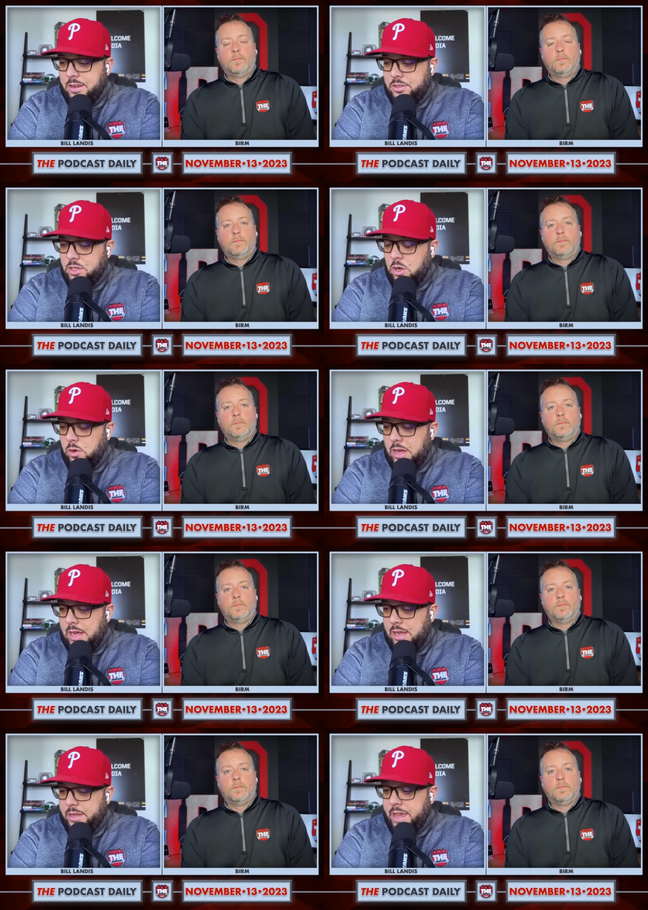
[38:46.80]
Speaker 1: So
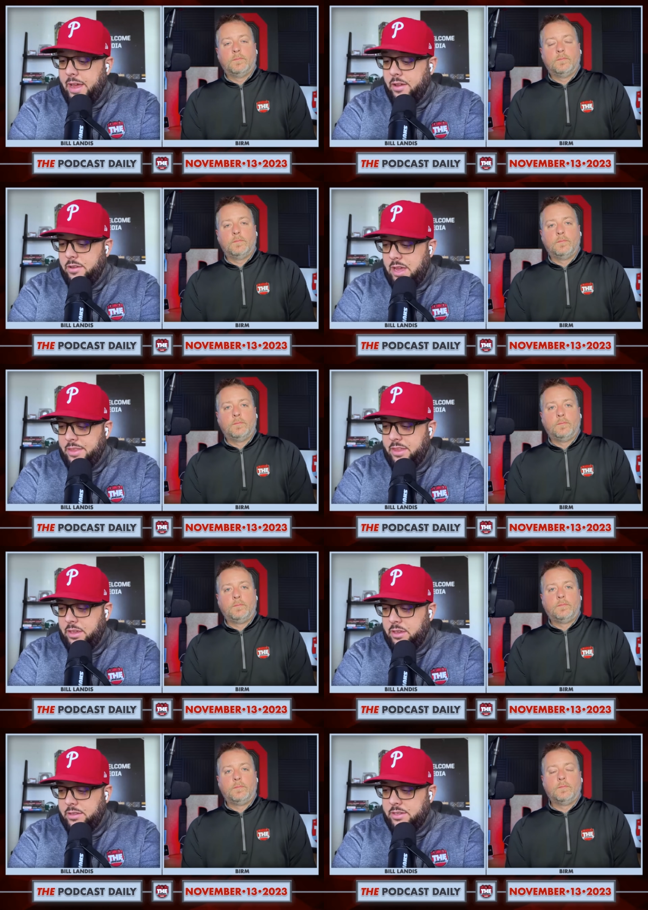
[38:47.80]
uh, yeah, I
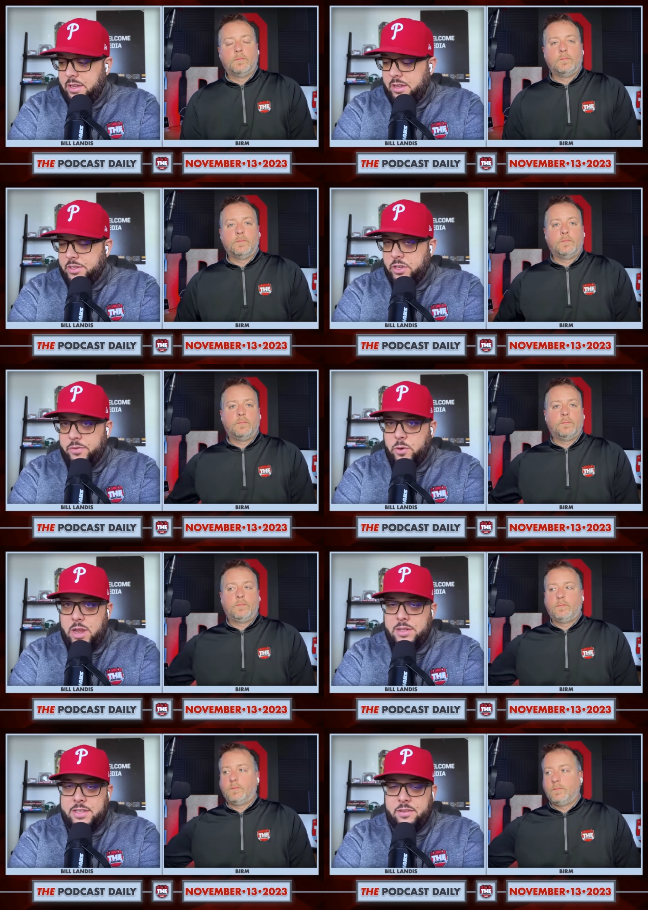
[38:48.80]
think it's uh, it's good for
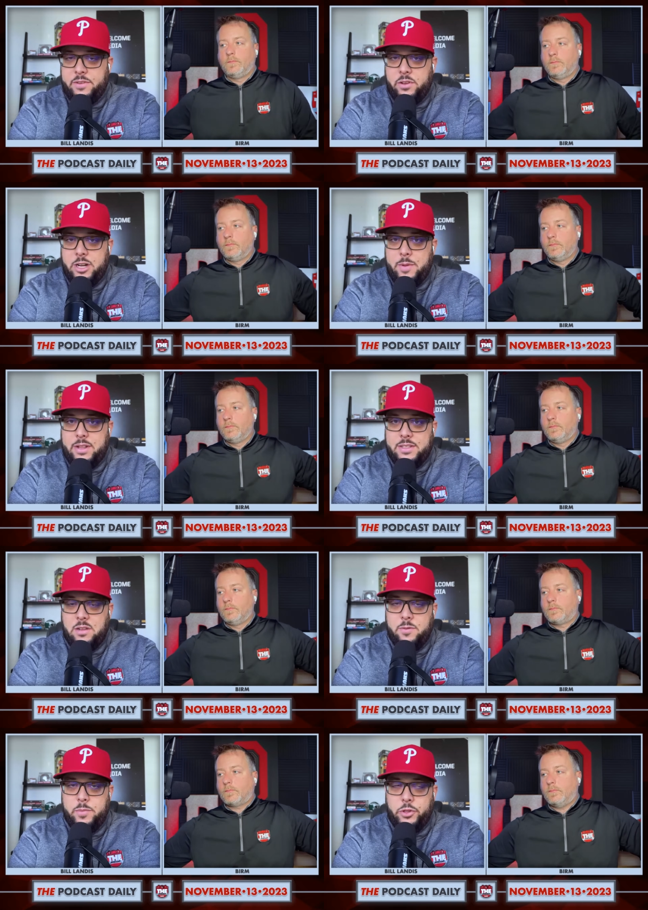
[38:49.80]
Ohio State to feel good about
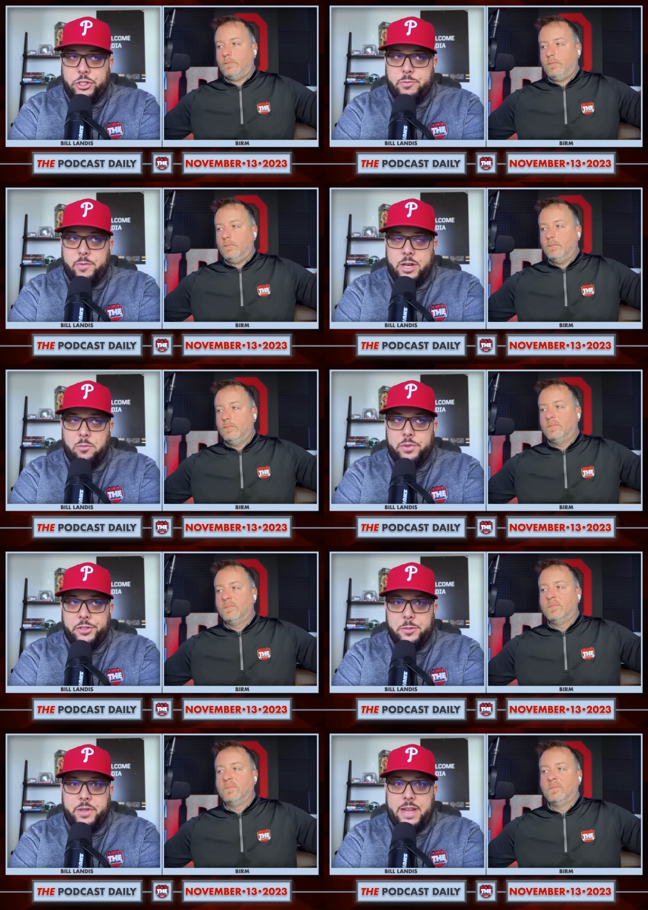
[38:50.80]
itself and build some momentum,
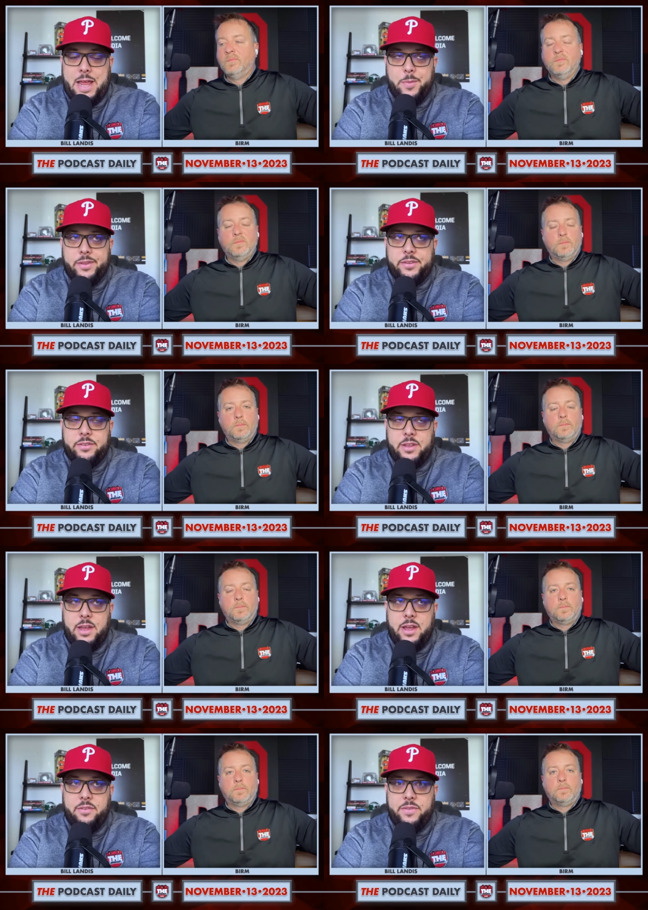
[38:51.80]
build some good habits,
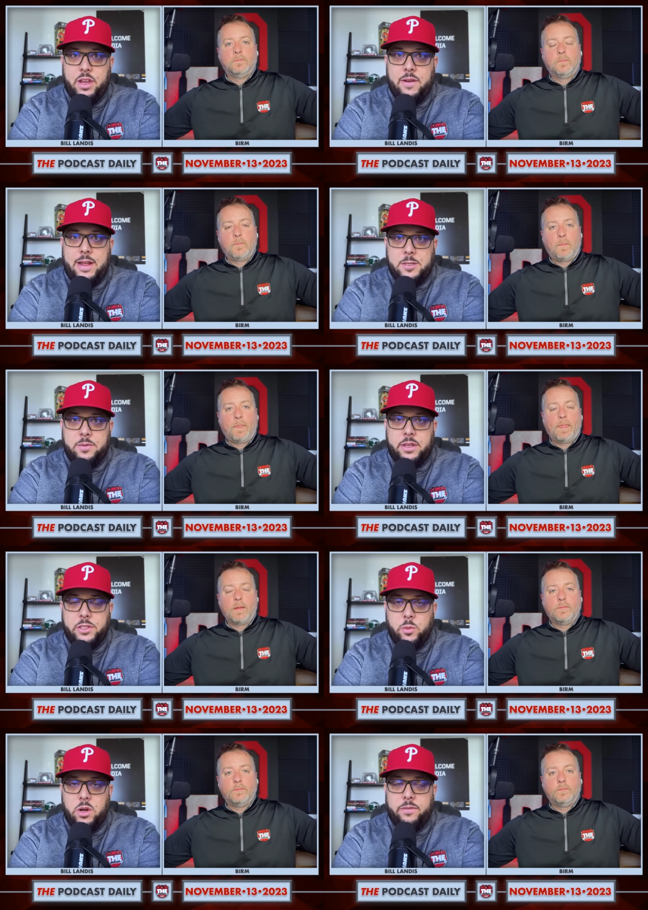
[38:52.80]
uh, figure out some
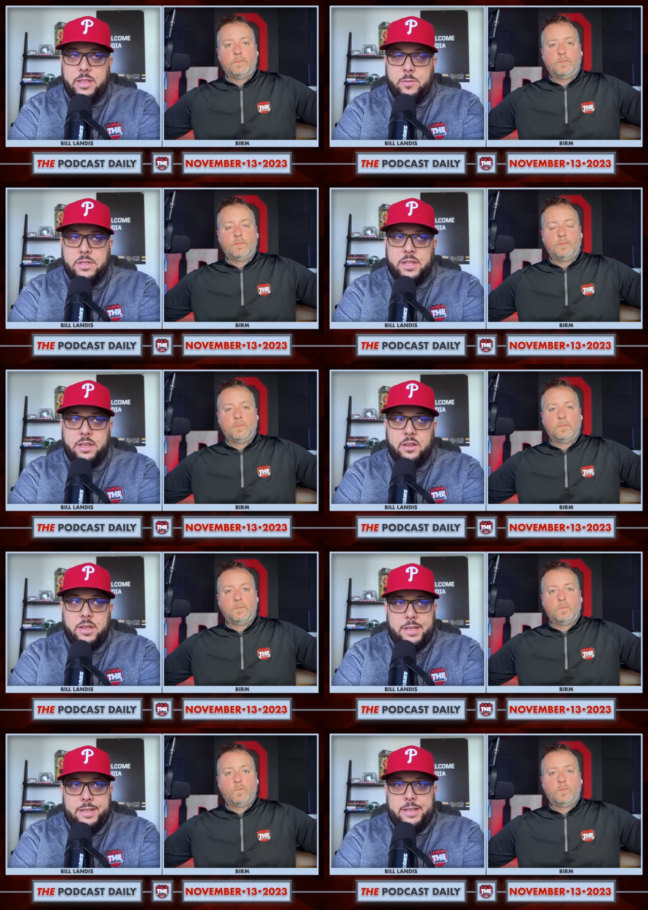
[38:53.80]
things that work for them as they
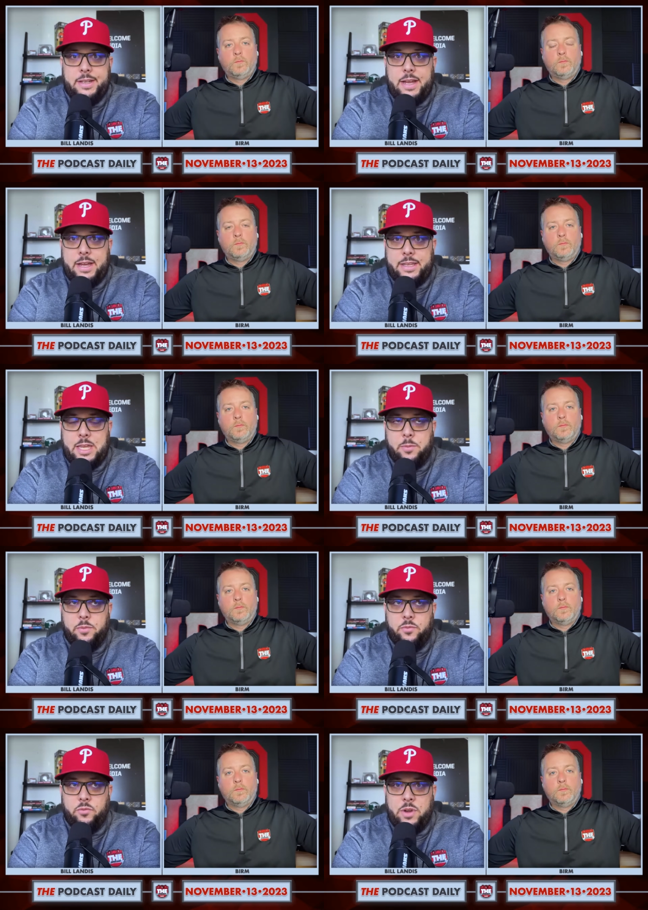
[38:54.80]
uh, keep
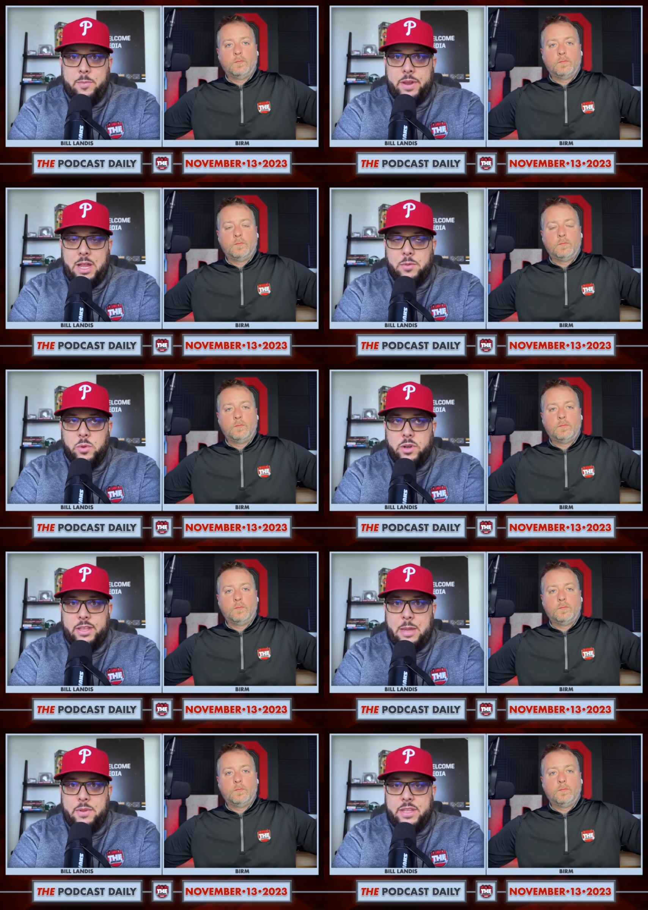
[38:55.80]
ramping up toward the
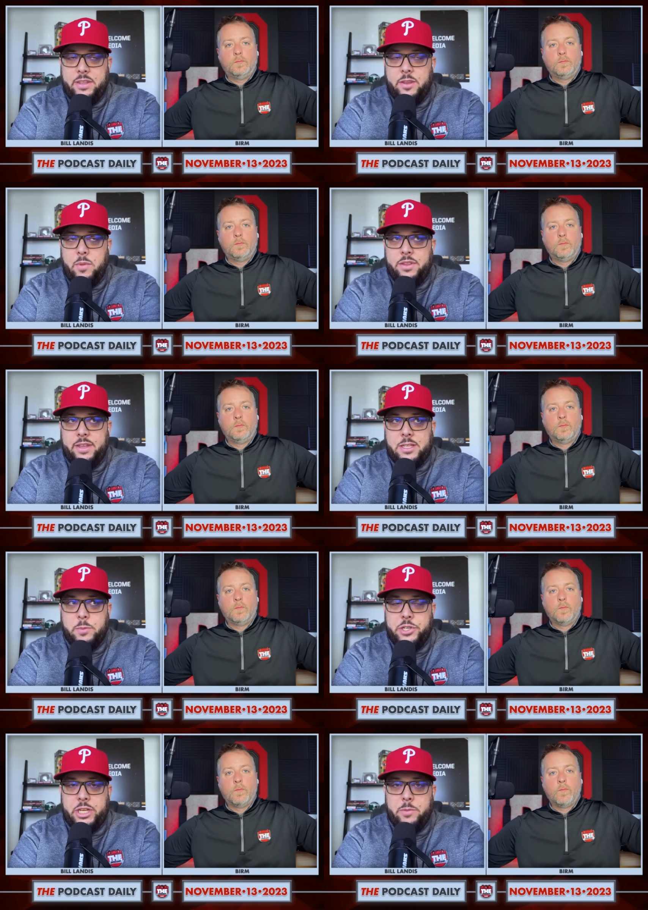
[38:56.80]
game at the end of the month
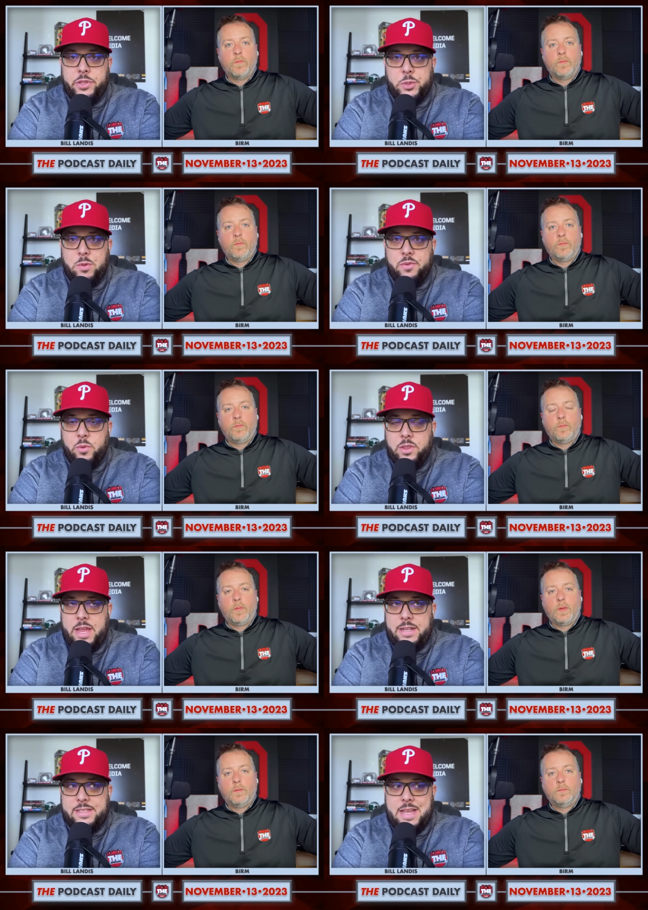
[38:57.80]
against Michigan. But there's one before
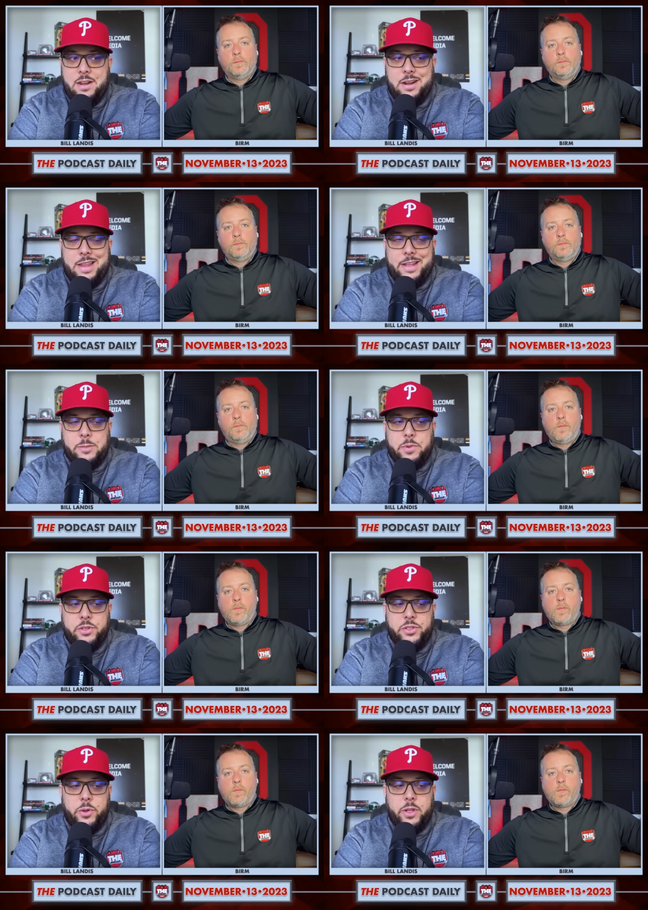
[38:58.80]
that. It's Saturday against
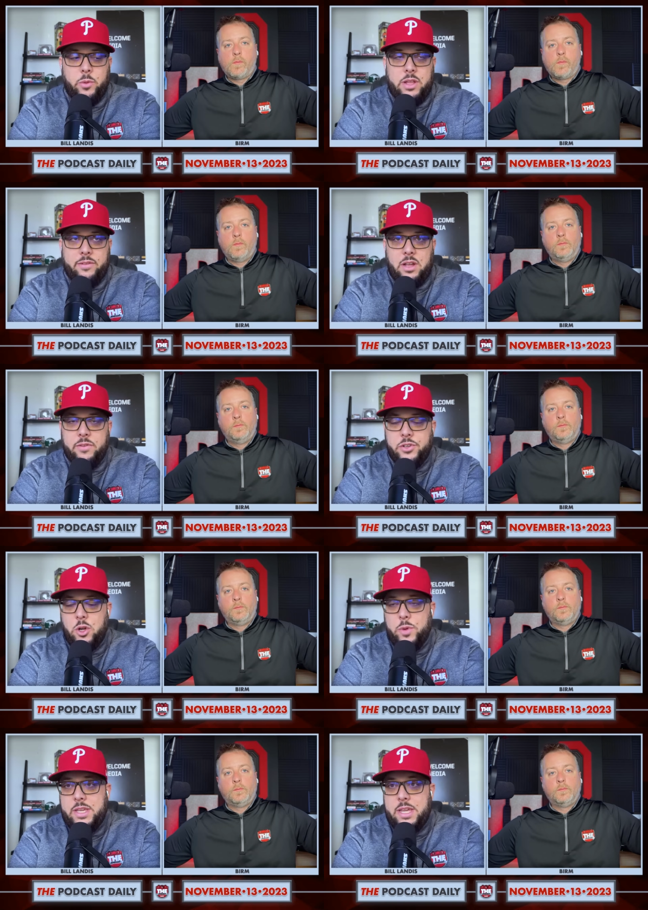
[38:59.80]
Minnesota. We'll have coverage
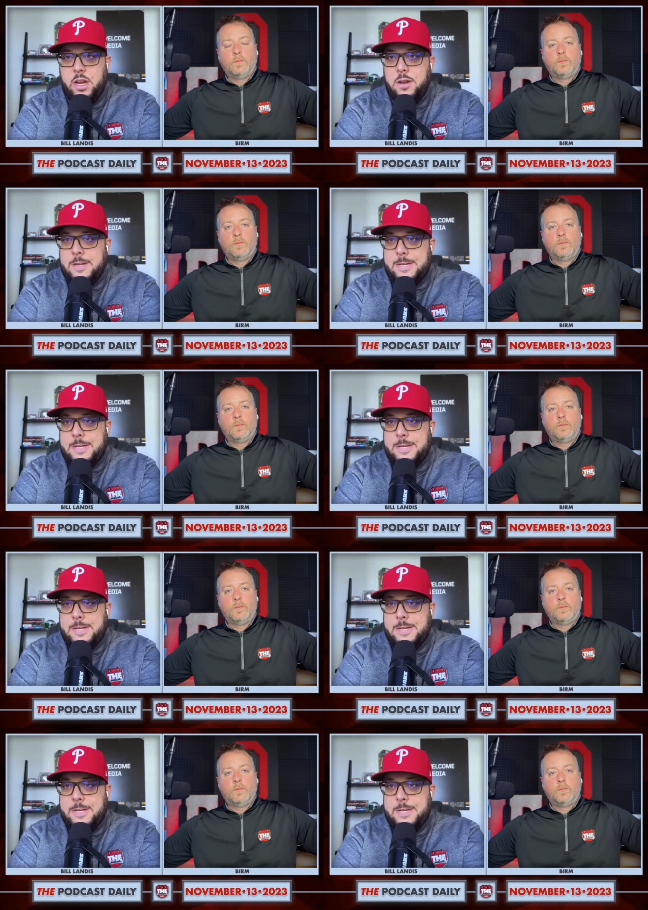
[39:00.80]
all week here